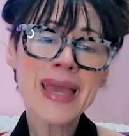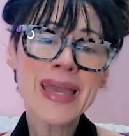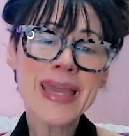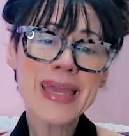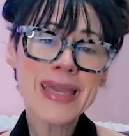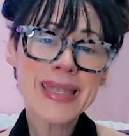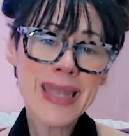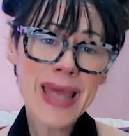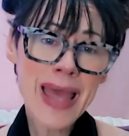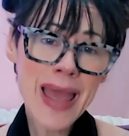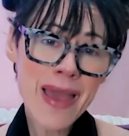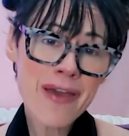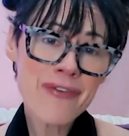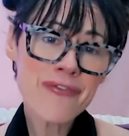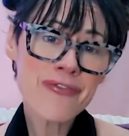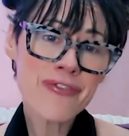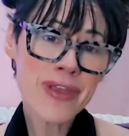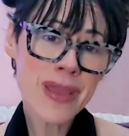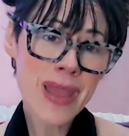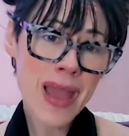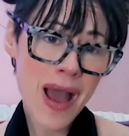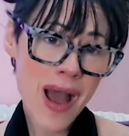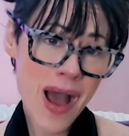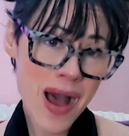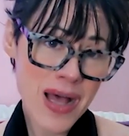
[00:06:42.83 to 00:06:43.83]
in
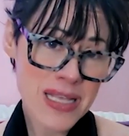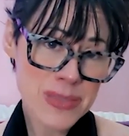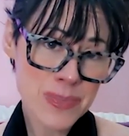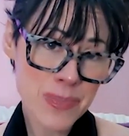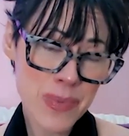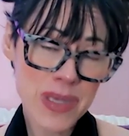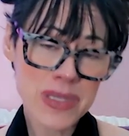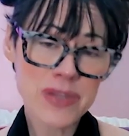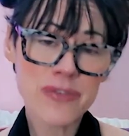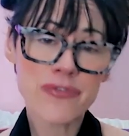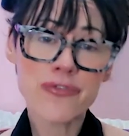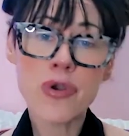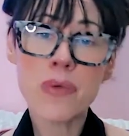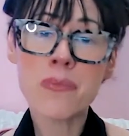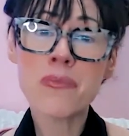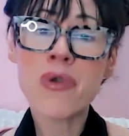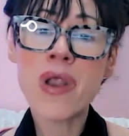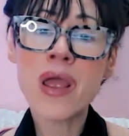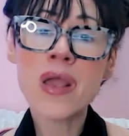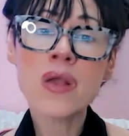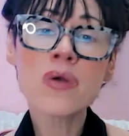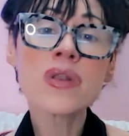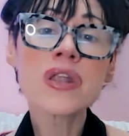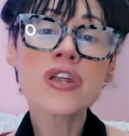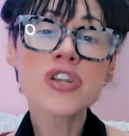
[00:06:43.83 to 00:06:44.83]
every aspect, from
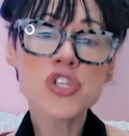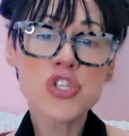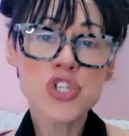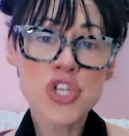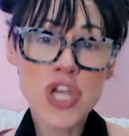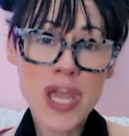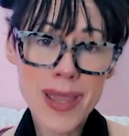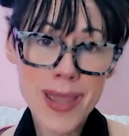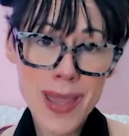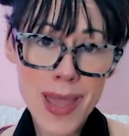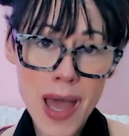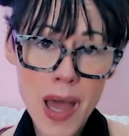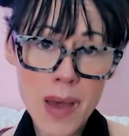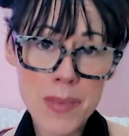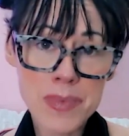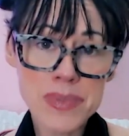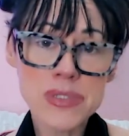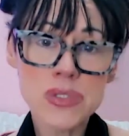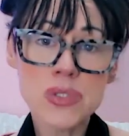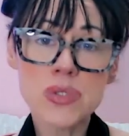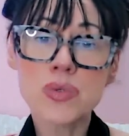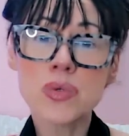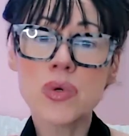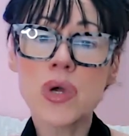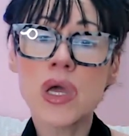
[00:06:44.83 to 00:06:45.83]
regular
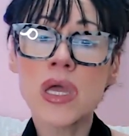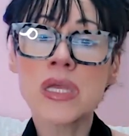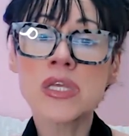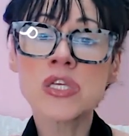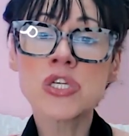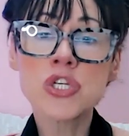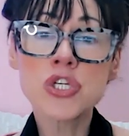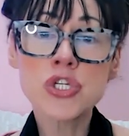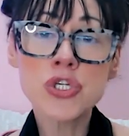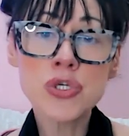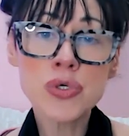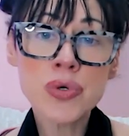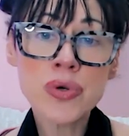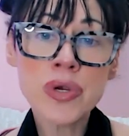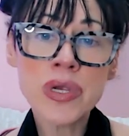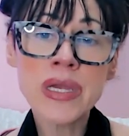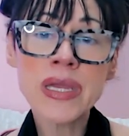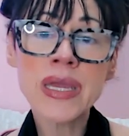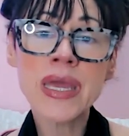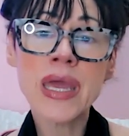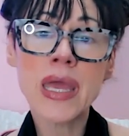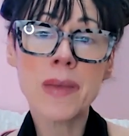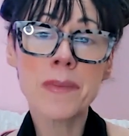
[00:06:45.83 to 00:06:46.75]
checkups to ensuring